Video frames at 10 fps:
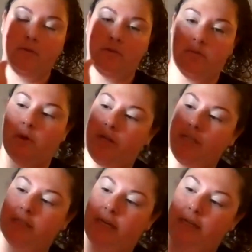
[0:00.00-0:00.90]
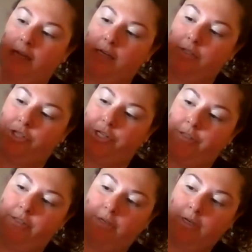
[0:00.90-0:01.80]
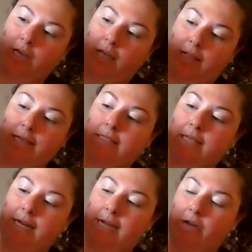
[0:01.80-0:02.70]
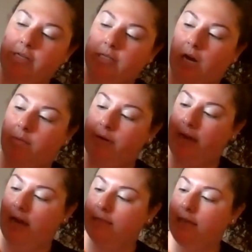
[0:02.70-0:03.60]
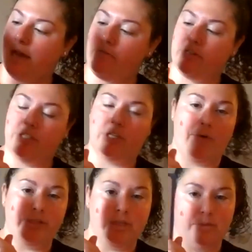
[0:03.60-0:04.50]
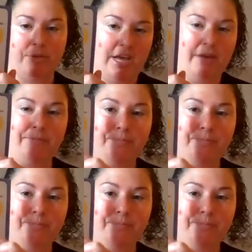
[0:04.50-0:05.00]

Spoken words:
The monkey's getting the oxygen and he's letting out his carbon dioxide, which is going to the plant.